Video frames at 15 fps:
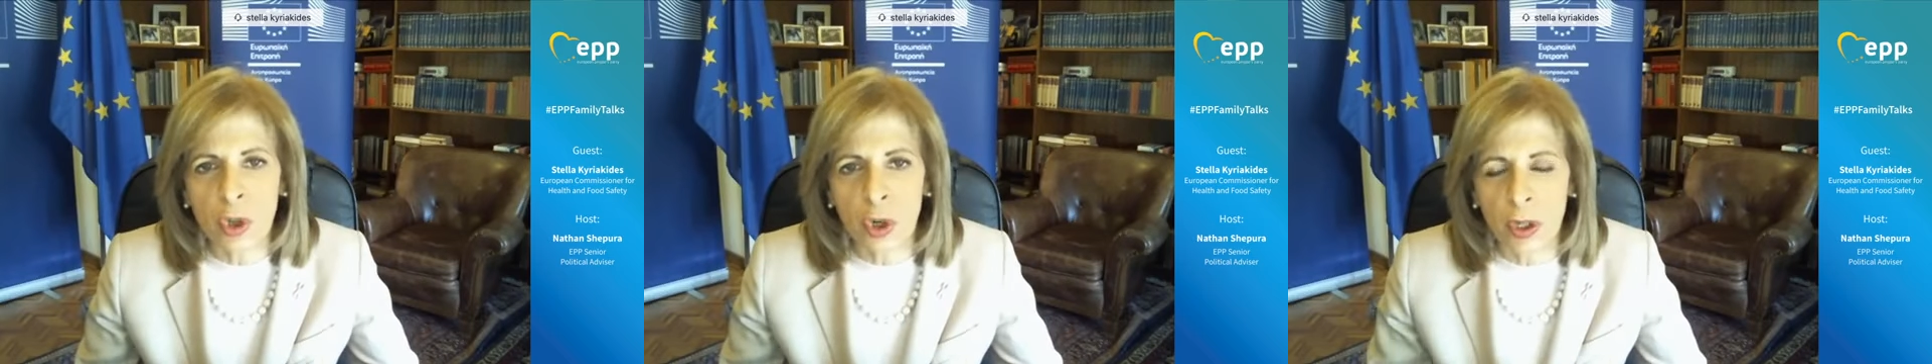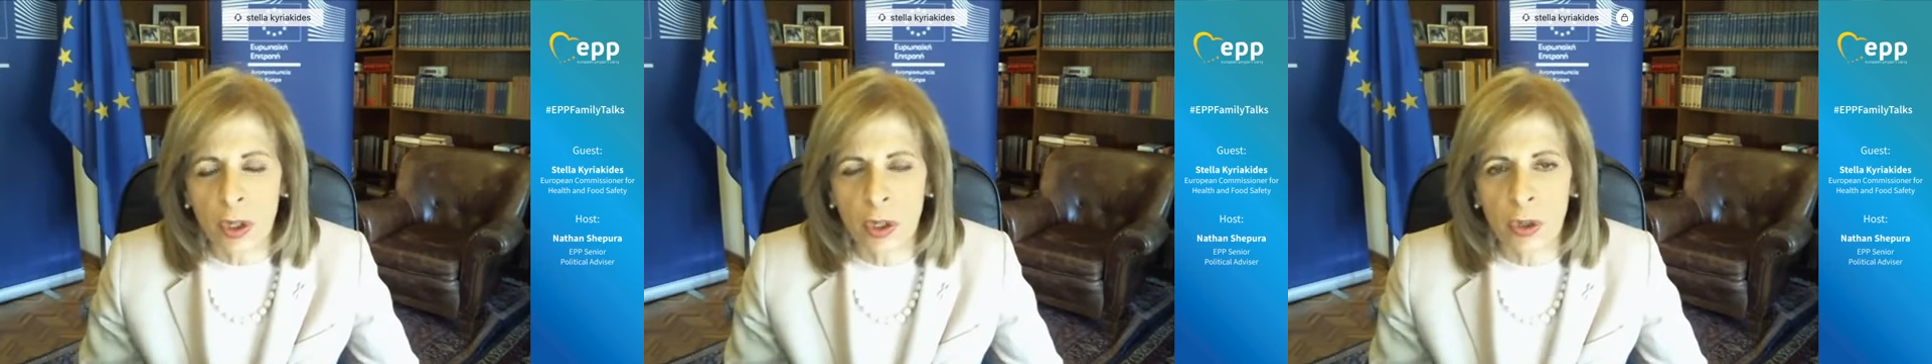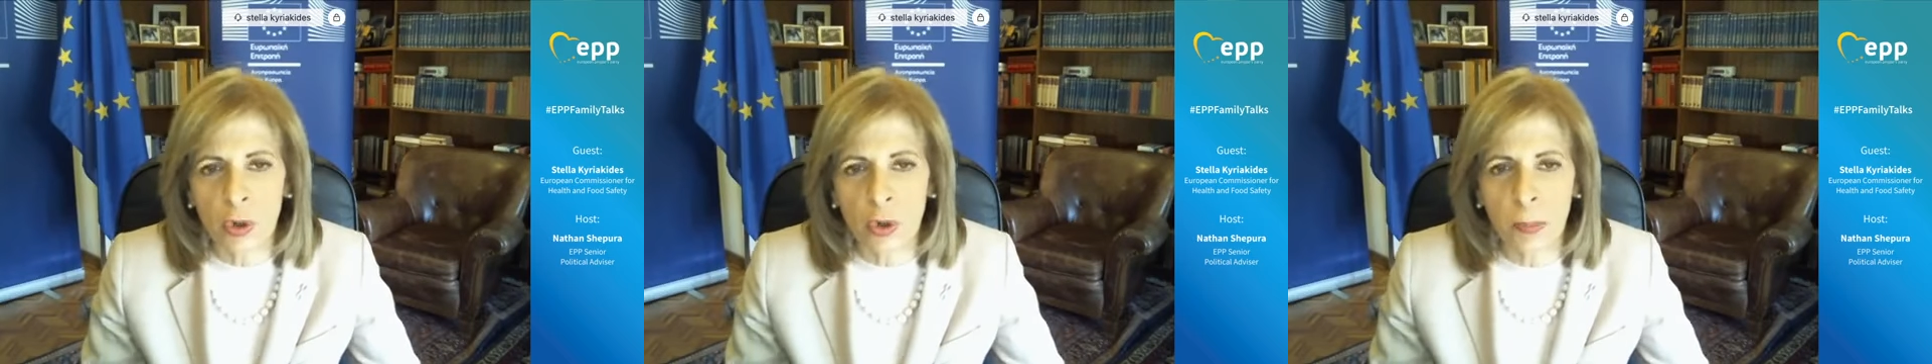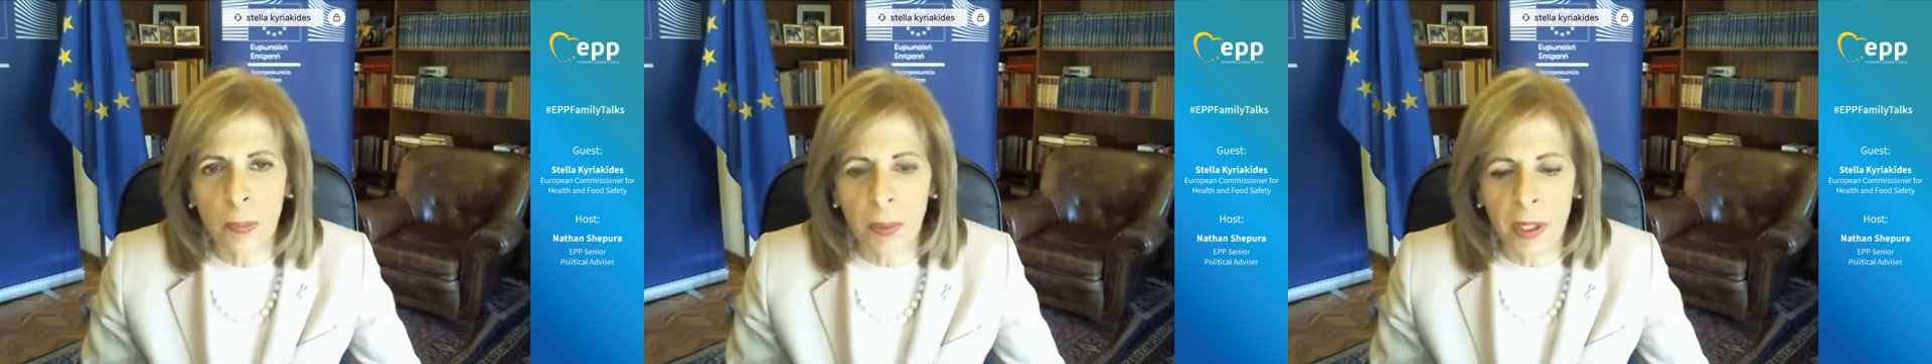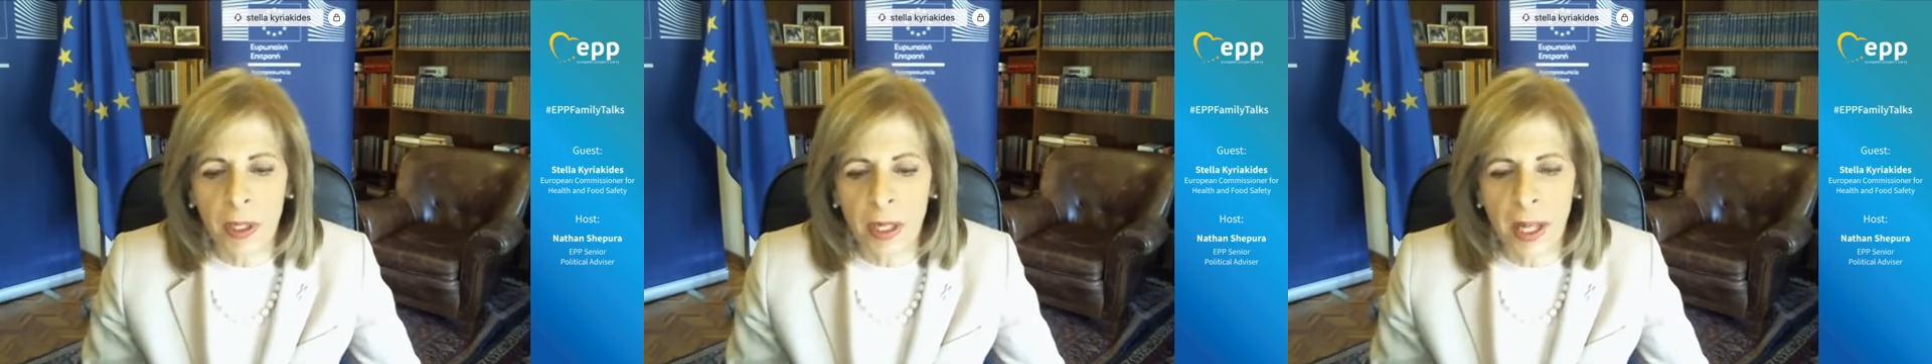European
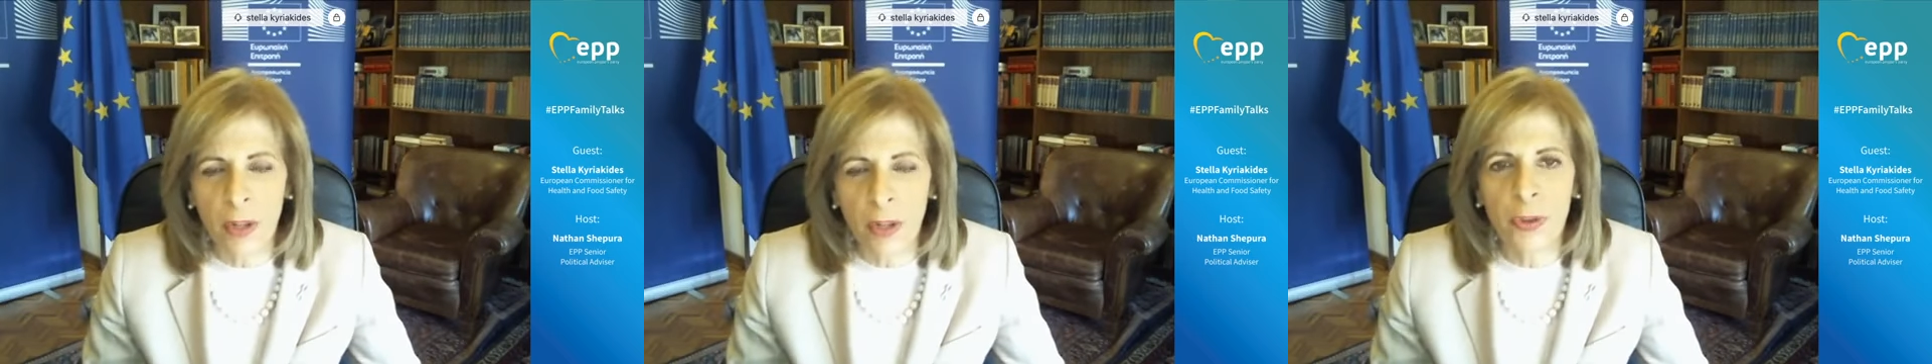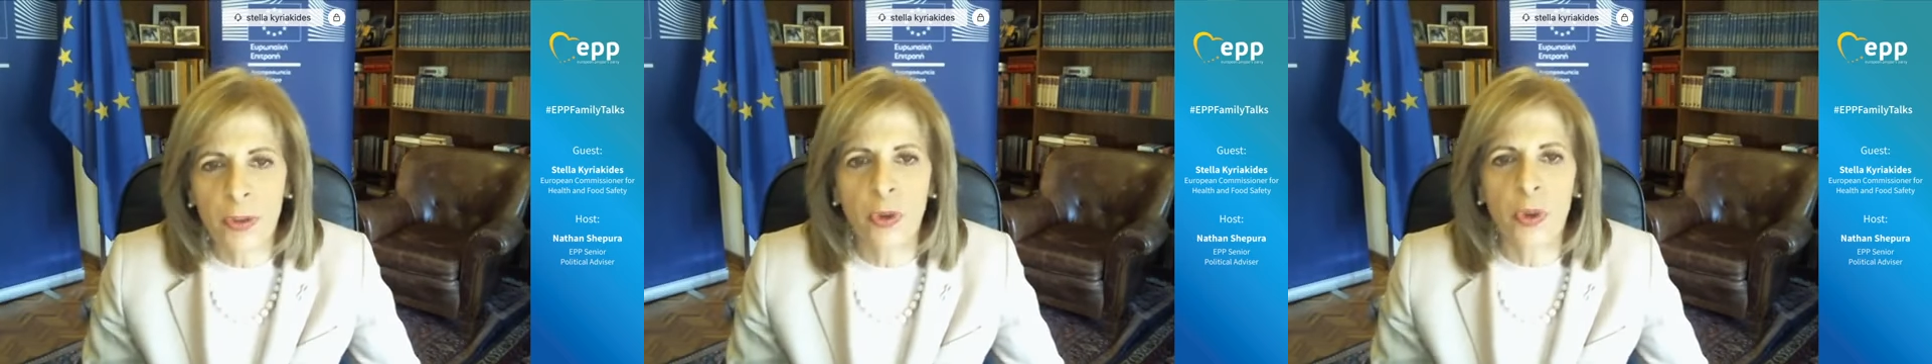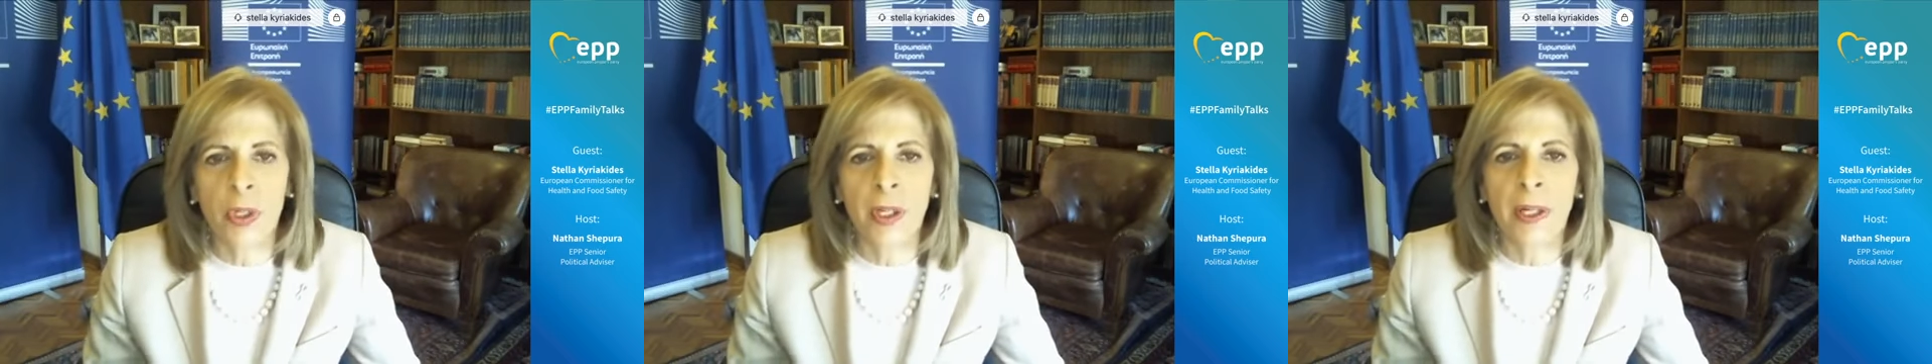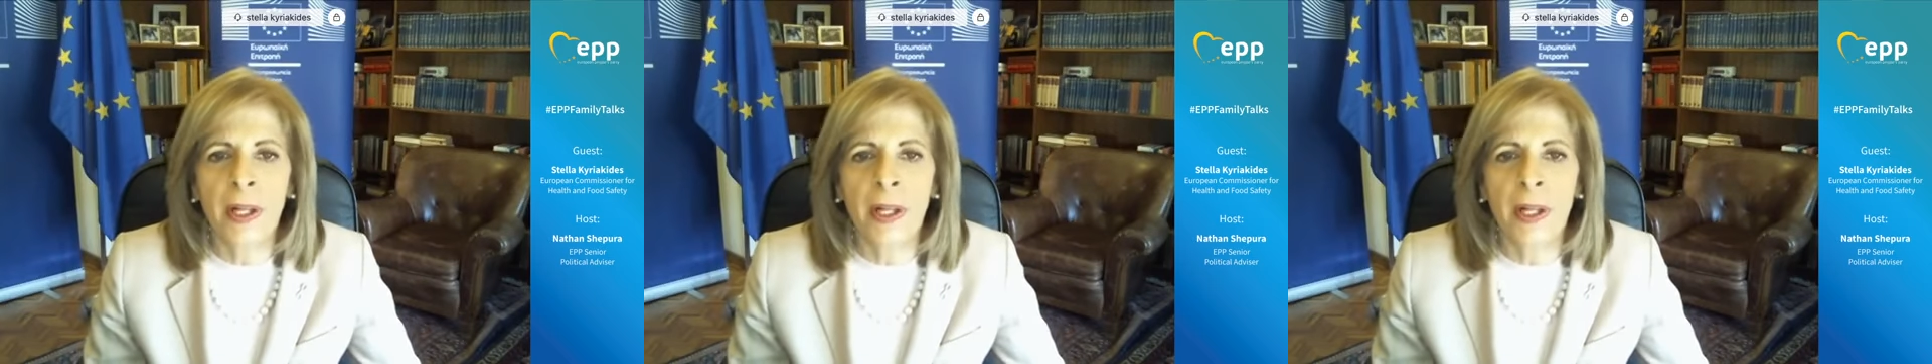Health Union.